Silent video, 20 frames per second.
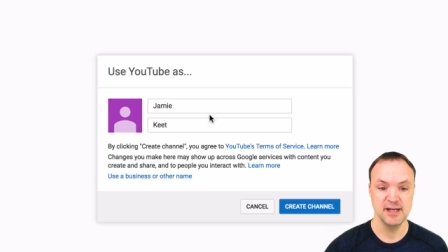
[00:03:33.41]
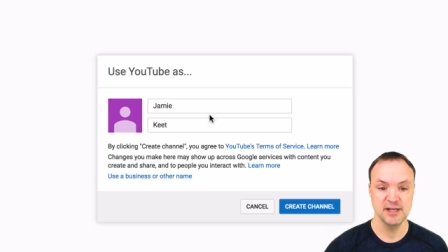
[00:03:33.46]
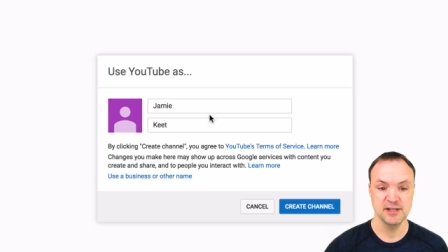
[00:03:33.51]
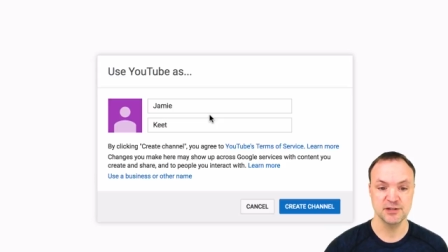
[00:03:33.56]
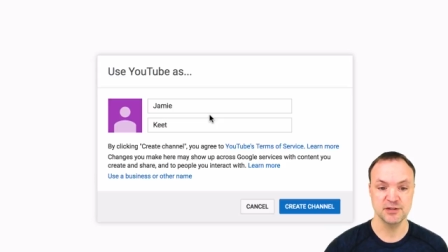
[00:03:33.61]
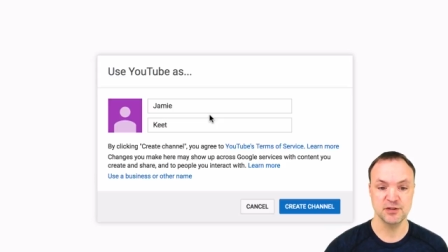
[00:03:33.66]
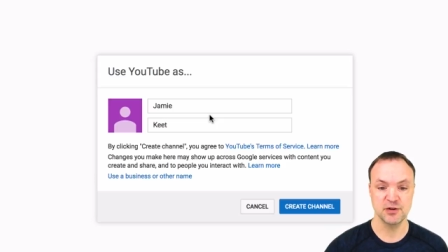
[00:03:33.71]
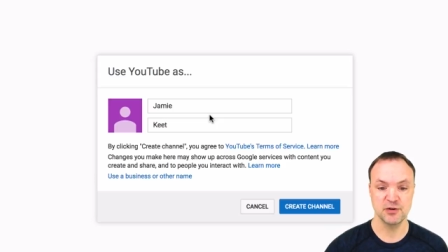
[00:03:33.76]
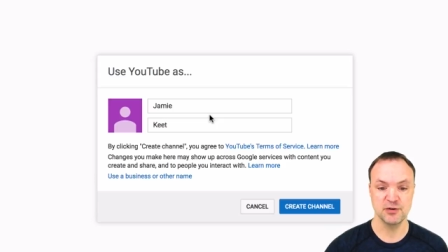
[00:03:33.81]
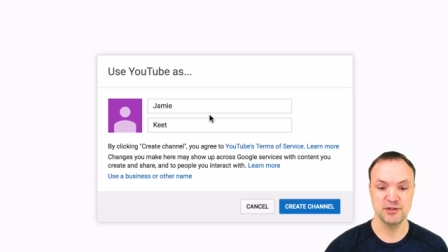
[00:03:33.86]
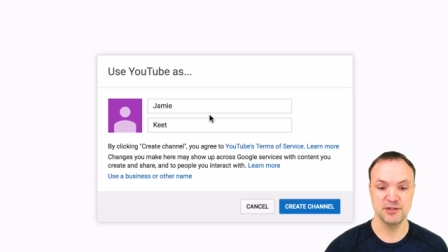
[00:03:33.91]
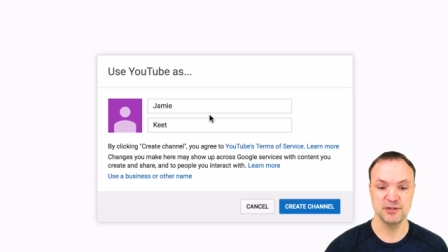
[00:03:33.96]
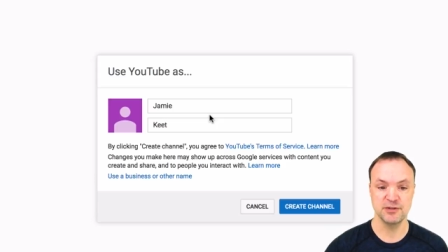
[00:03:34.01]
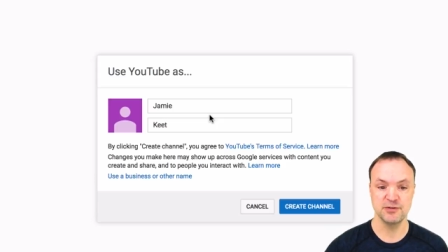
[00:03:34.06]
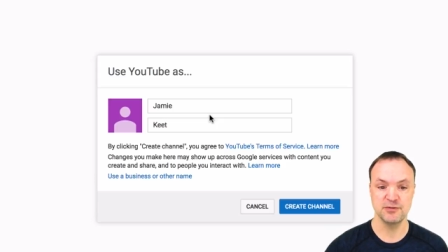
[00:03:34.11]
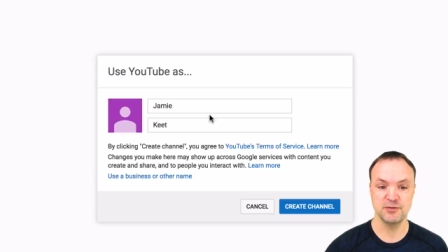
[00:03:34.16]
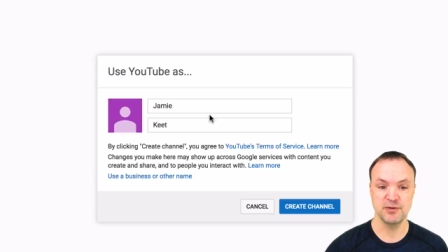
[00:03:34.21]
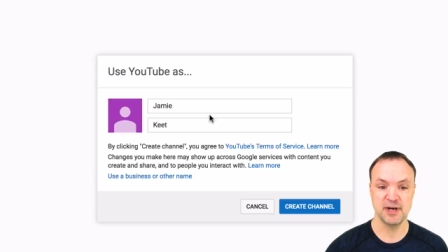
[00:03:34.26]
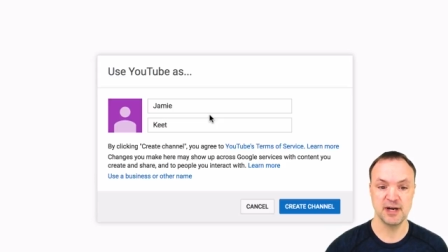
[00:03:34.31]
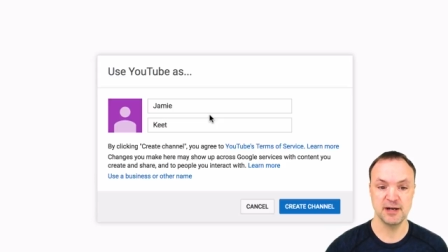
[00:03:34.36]
So
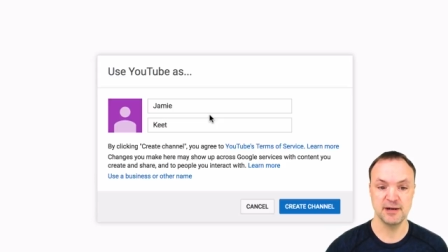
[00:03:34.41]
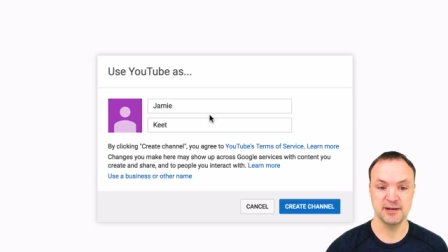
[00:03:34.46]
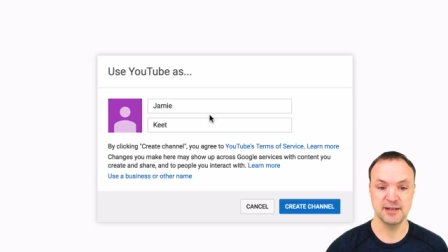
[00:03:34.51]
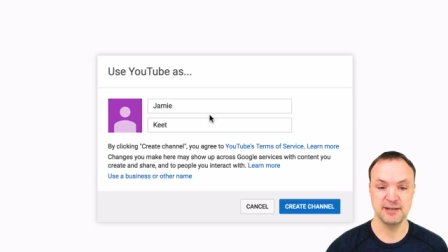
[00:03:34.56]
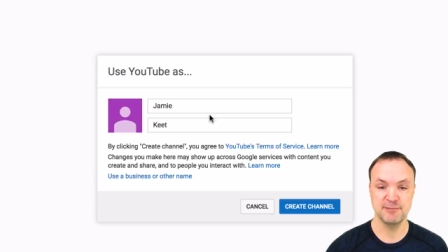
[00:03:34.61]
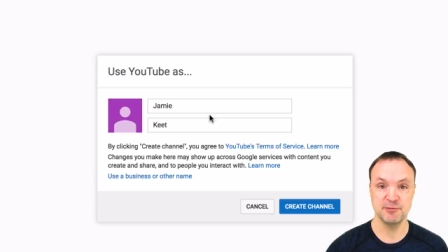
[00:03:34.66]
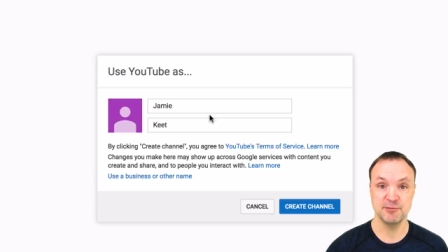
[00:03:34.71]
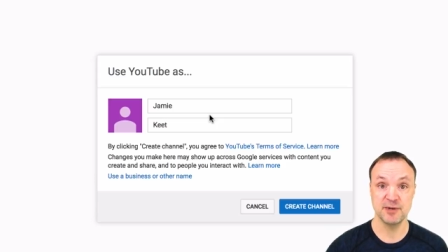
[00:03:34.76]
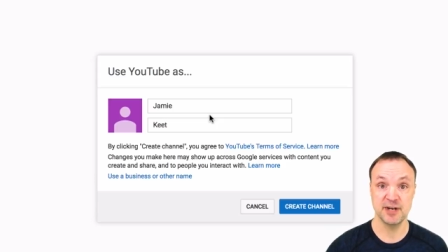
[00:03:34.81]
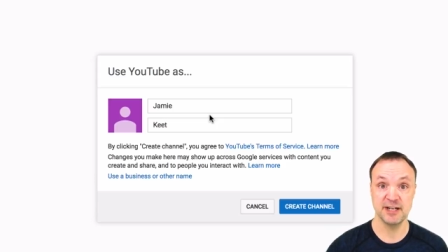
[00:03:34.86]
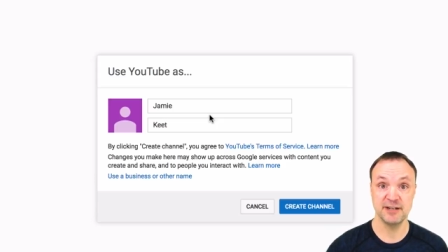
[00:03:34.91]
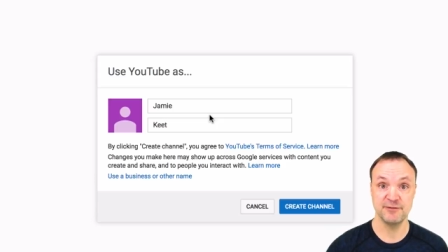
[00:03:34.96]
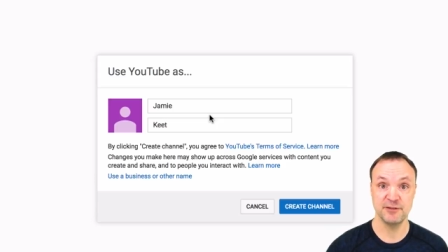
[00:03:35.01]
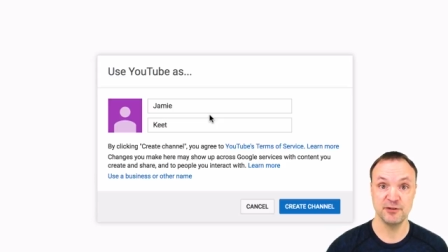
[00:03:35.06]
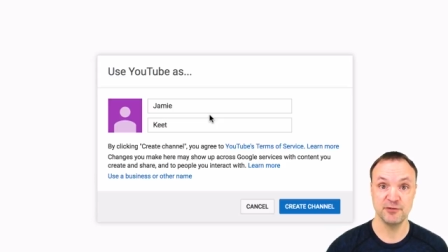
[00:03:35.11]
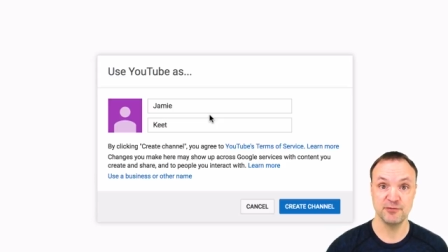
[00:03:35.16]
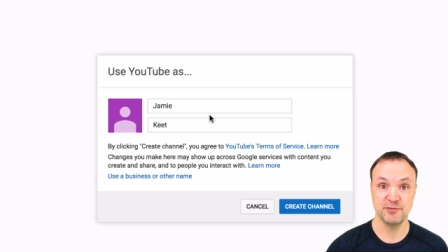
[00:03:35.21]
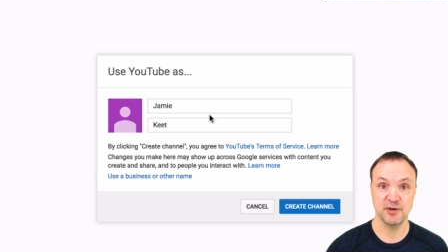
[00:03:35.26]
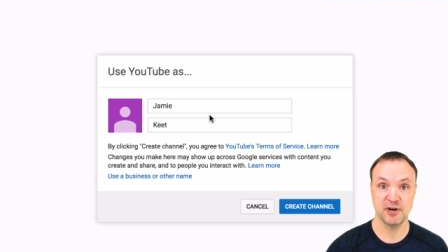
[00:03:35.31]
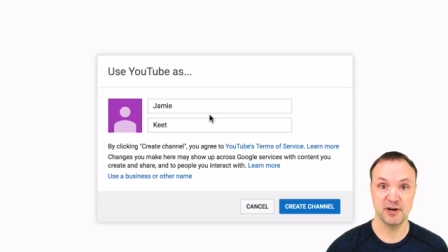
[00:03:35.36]
do keep in mind, if
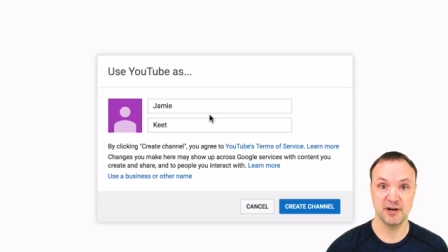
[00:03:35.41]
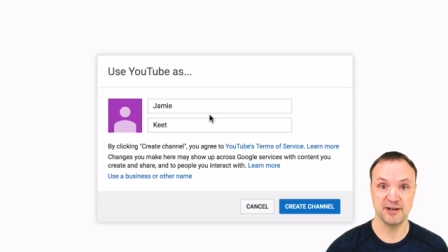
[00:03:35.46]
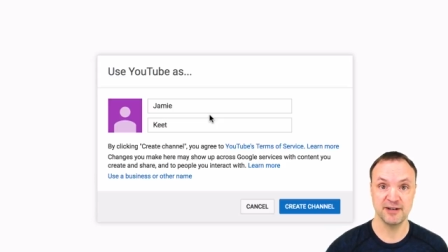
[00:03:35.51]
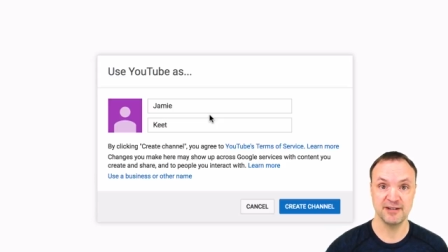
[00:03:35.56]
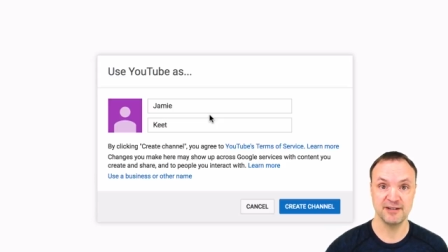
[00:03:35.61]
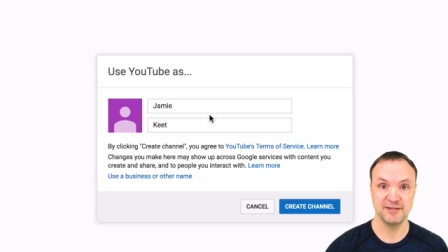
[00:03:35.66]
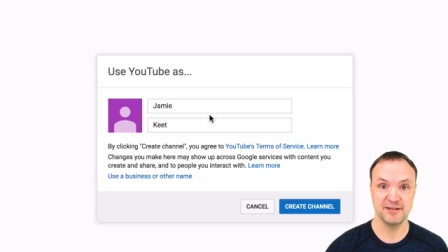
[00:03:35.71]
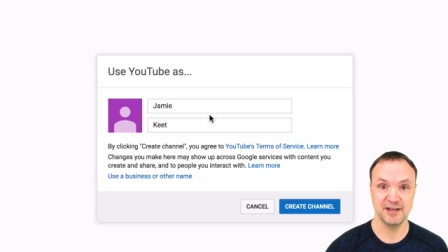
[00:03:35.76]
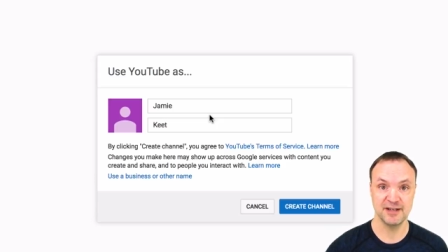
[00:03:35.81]
you are